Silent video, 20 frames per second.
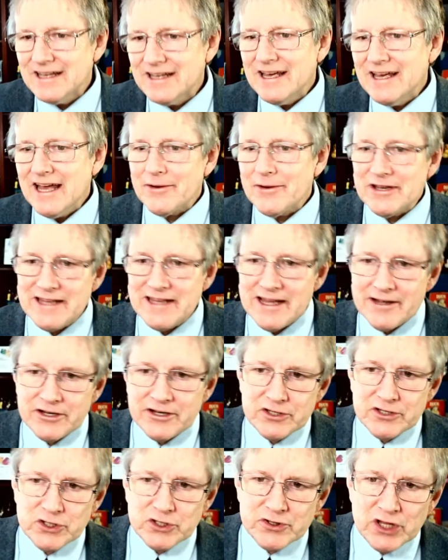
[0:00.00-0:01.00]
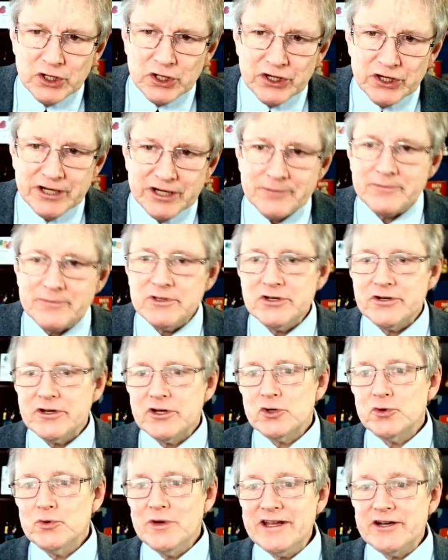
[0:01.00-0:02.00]
Anyway, down here, you're the learner. You're a
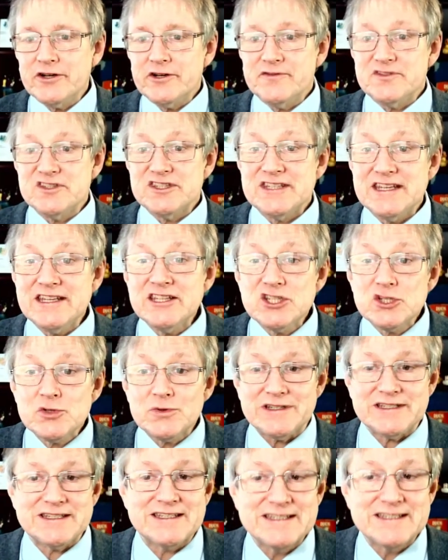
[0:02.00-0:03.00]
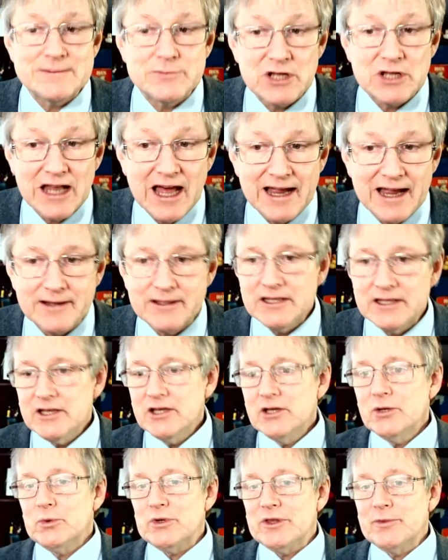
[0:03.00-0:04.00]
creator of sensory stimuli
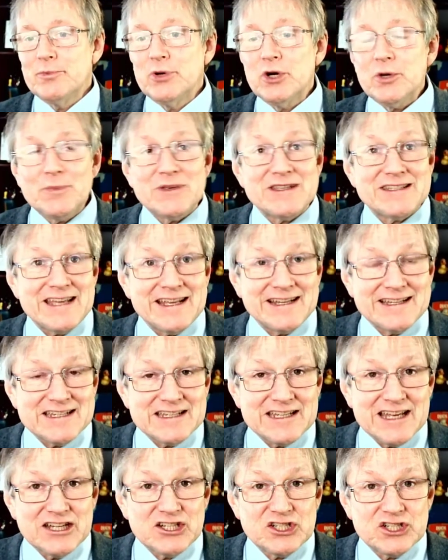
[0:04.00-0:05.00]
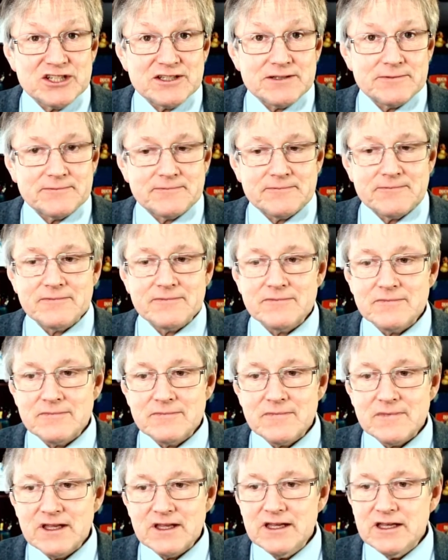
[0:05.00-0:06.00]
with purpose and intention.
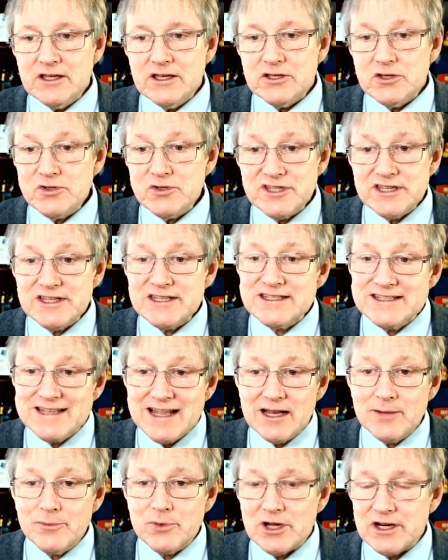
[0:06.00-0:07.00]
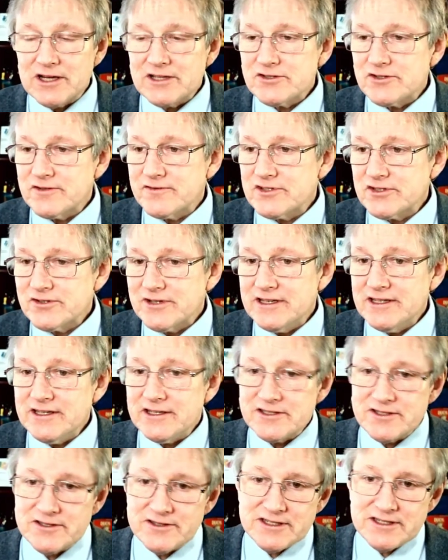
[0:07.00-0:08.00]
usually to sell a product, service, or idea.
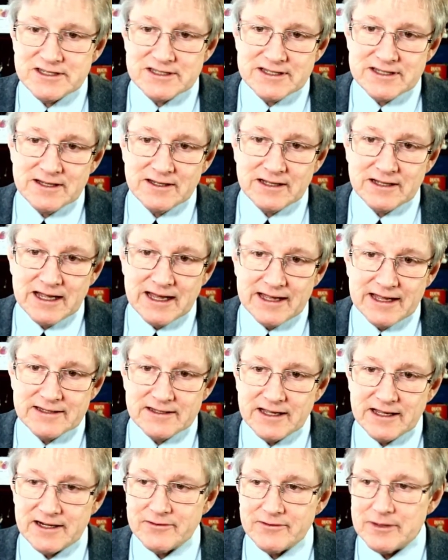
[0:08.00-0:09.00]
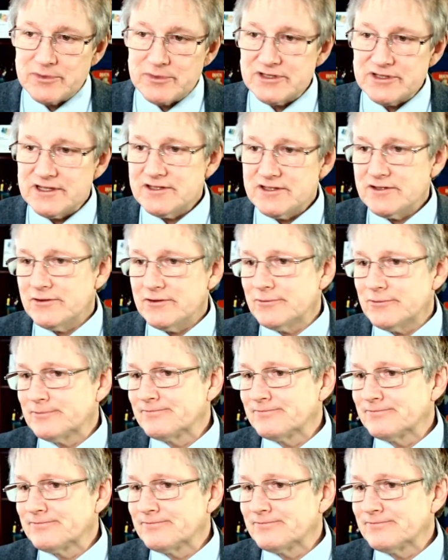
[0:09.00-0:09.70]
So this little guy kind of represents you.